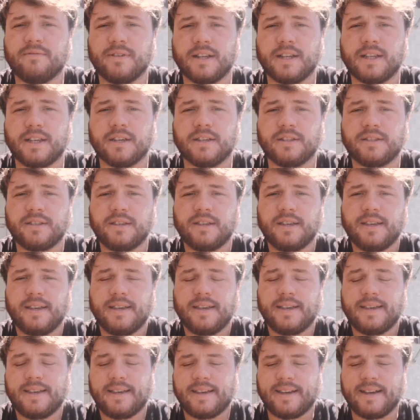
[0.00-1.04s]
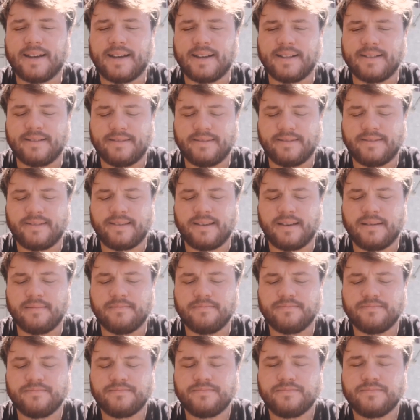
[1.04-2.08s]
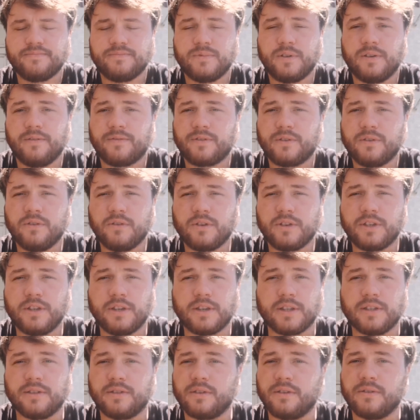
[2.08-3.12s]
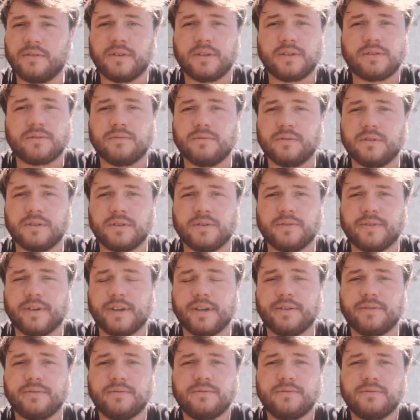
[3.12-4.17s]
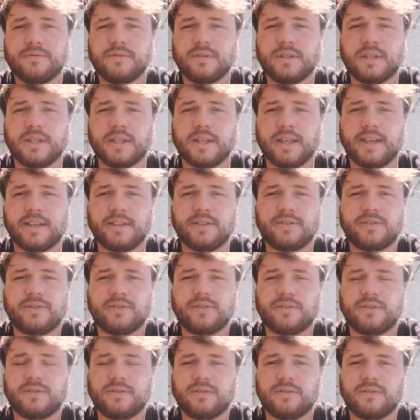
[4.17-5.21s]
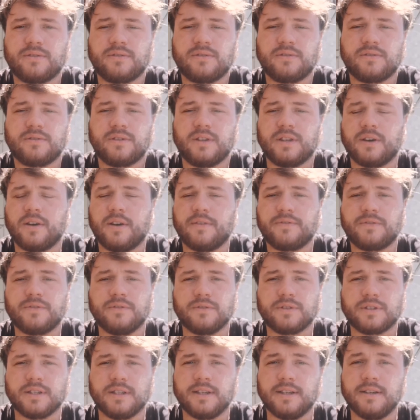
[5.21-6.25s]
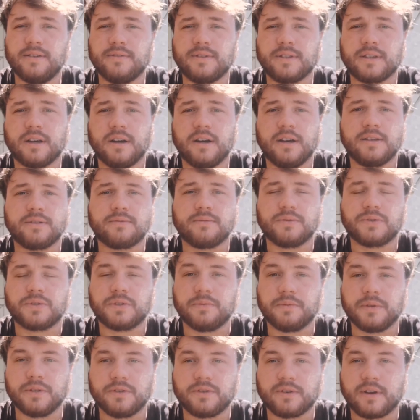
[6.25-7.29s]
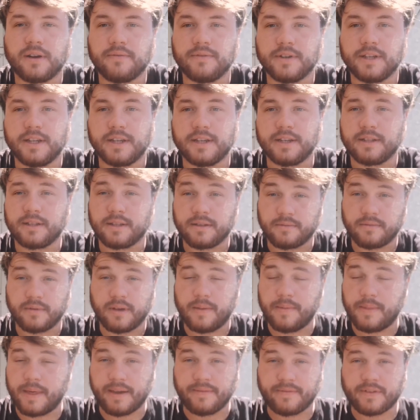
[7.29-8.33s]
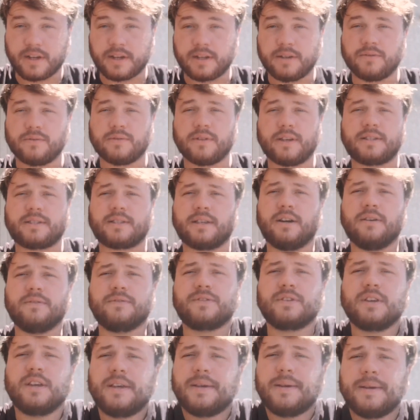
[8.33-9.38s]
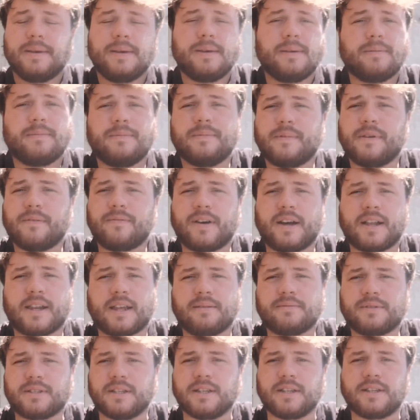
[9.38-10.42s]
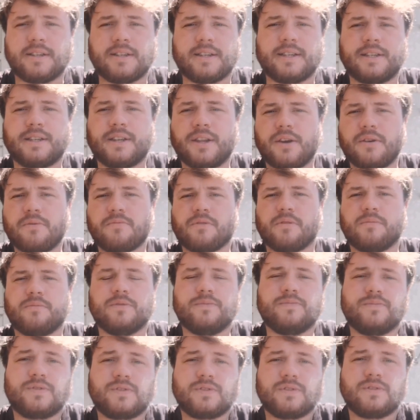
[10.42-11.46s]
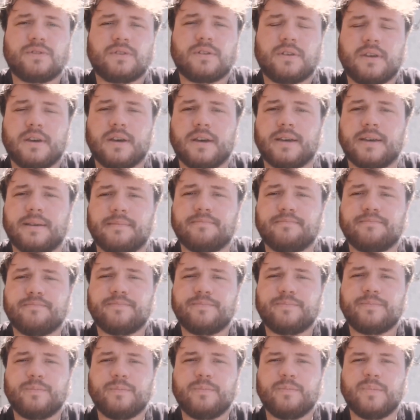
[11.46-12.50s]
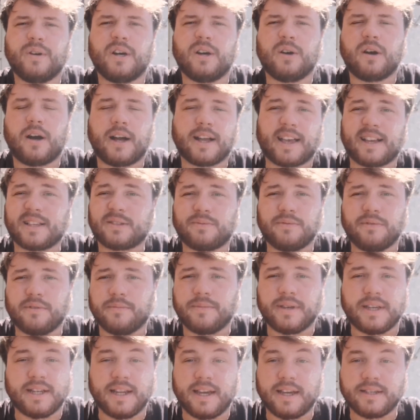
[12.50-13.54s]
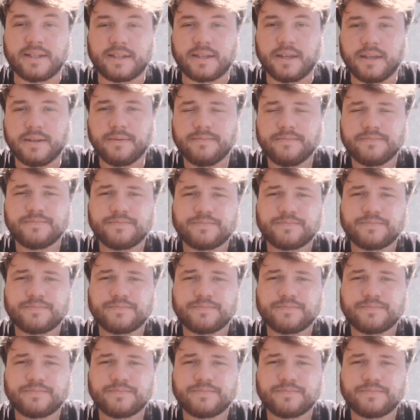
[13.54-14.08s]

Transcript: really good. And of course you can do this all on your own. It's, you know, I've talked to loads of guys who have been travelling and they've done it all themselves and they've had absolutely no problems. But I guess we were a bit lazy